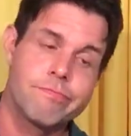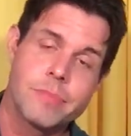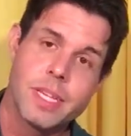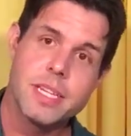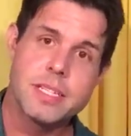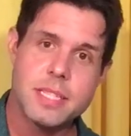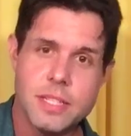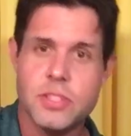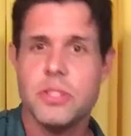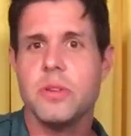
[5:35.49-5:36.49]
Is
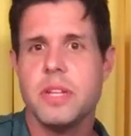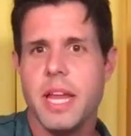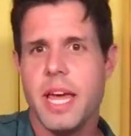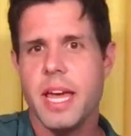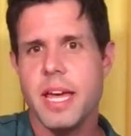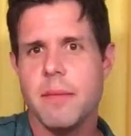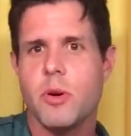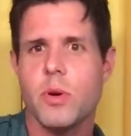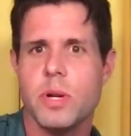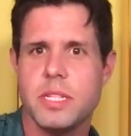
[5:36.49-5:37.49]
this your name,
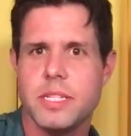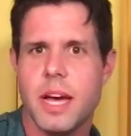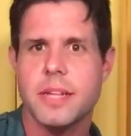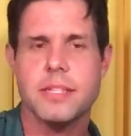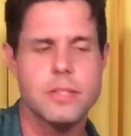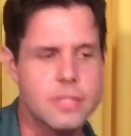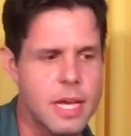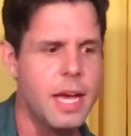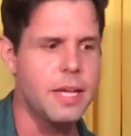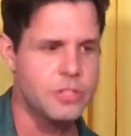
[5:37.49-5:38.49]
Aura? Doctor's
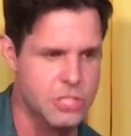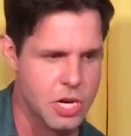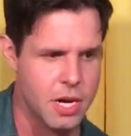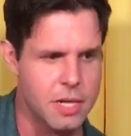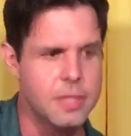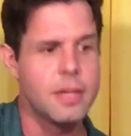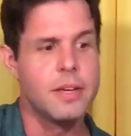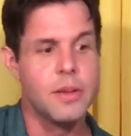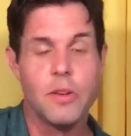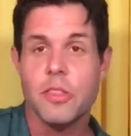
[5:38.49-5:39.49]
eye
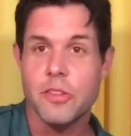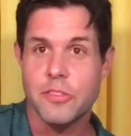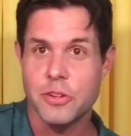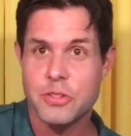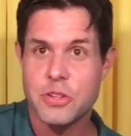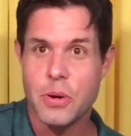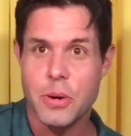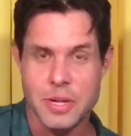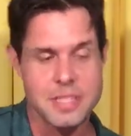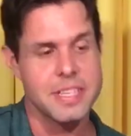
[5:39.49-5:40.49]
chart. The first
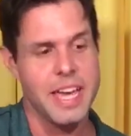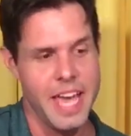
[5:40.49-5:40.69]
chorus.